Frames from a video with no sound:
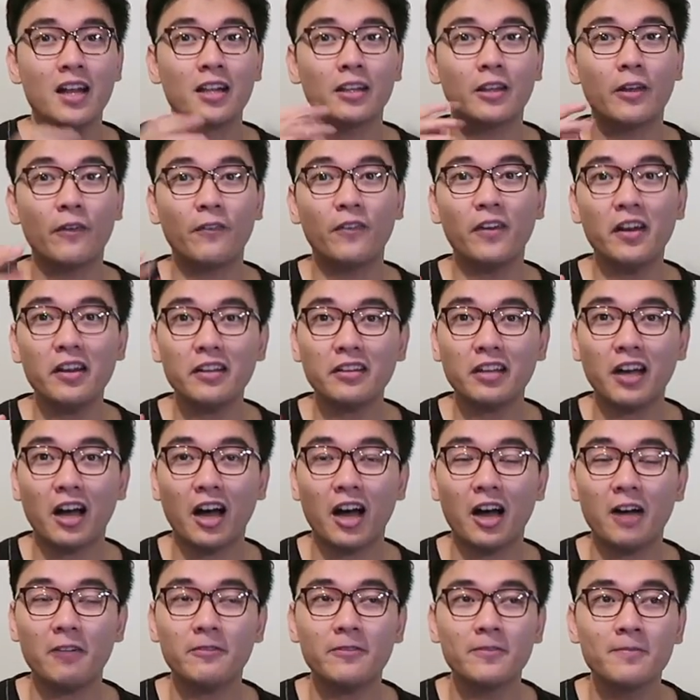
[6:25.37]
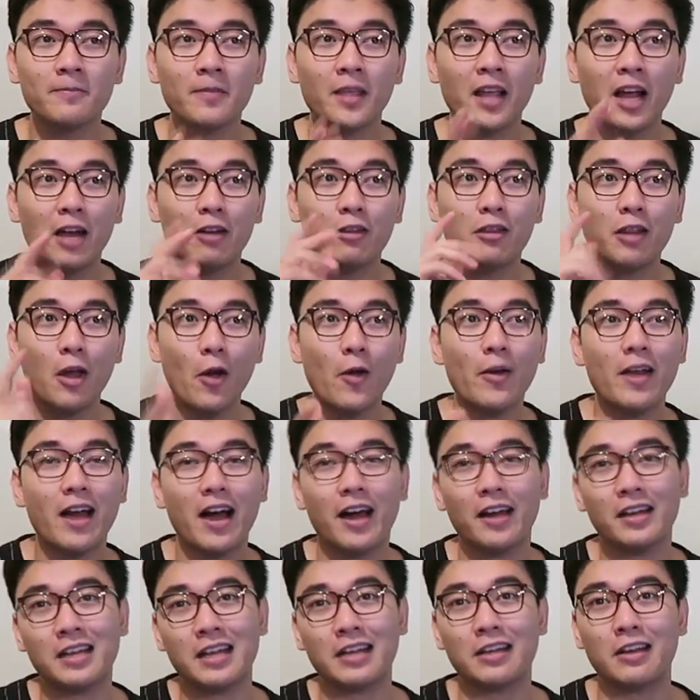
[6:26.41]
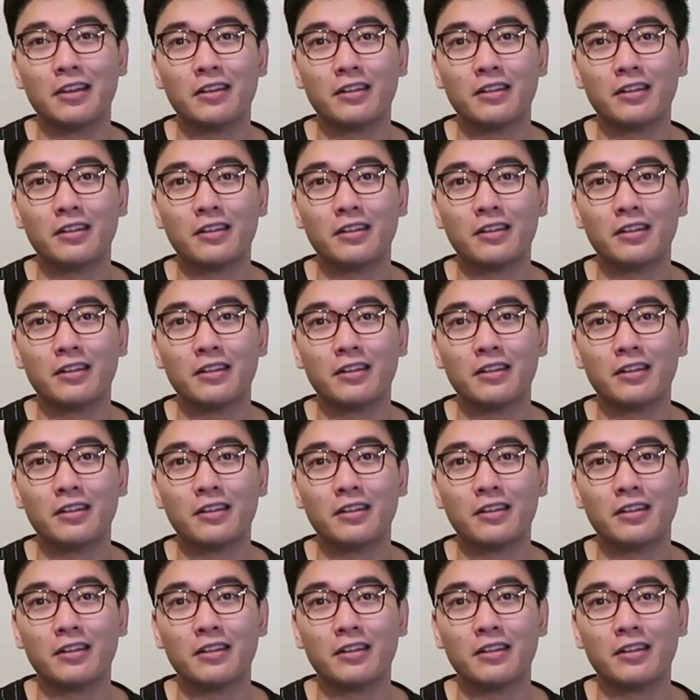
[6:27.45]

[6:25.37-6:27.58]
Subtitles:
The first half, it's so nice at the